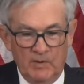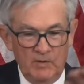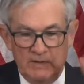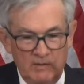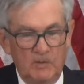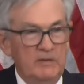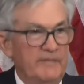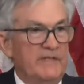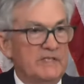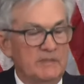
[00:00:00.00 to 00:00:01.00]
all
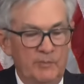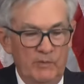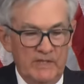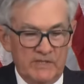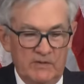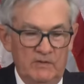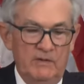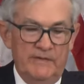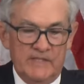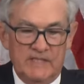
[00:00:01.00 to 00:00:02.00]

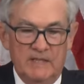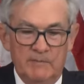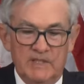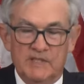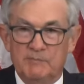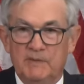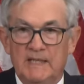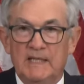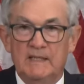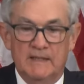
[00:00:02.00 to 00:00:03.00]
of this can be
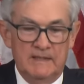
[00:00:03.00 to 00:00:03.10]
explained,